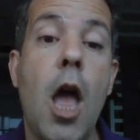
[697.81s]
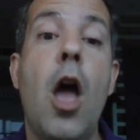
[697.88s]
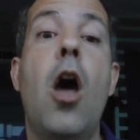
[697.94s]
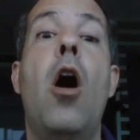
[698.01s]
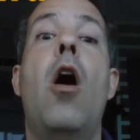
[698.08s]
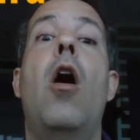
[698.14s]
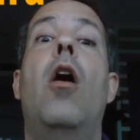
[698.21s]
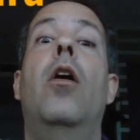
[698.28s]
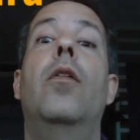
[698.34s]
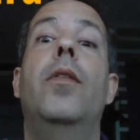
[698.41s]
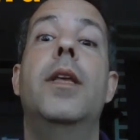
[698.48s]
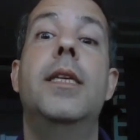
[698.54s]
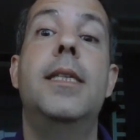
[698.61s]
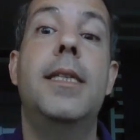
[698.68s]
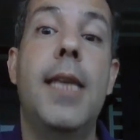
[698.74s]
On the
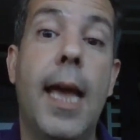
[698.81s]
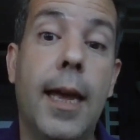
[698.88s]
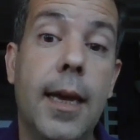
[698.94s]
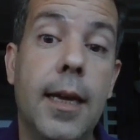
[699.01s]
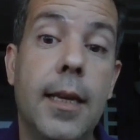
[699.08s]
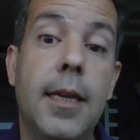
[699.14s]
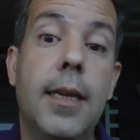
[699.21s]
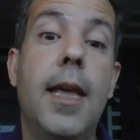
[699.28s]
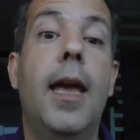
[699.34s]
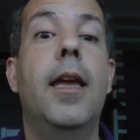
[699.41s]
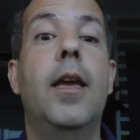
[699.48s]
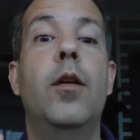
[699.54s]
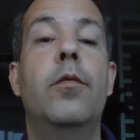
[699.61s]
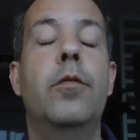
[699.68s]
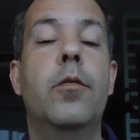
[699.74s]
second day of
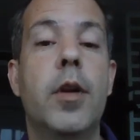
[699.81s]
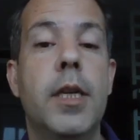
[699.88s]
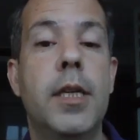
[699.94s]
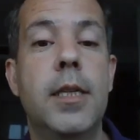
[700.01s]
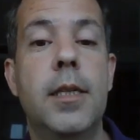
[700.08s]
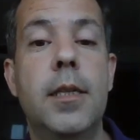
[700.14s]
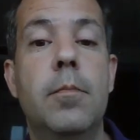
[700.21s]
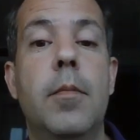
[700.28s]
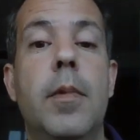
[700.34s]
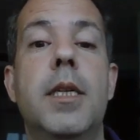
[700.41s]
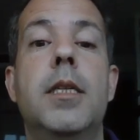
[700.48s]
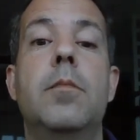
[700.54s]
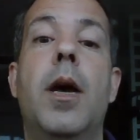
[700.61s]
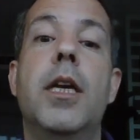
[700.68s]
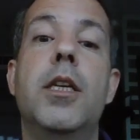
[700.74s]
Christmas,
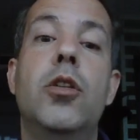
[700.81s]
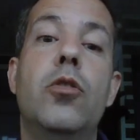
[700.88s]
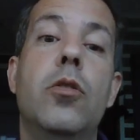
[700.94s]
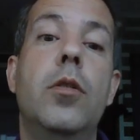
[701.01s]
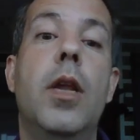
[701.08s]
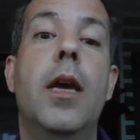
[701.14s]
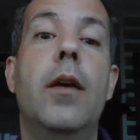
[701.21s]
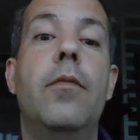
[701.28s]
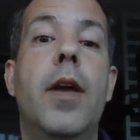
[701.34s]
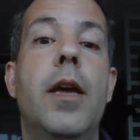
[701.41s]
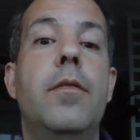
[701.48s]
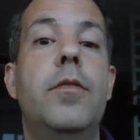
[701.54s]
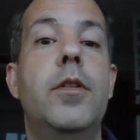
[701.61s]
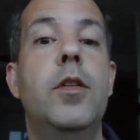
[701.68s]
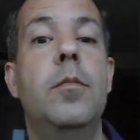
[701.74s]
my true love gave
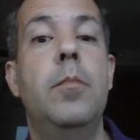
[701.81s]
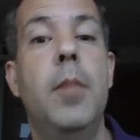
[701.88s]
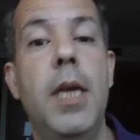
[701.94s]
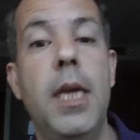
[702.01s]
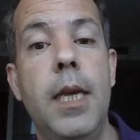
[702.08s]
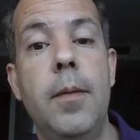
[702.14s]
to me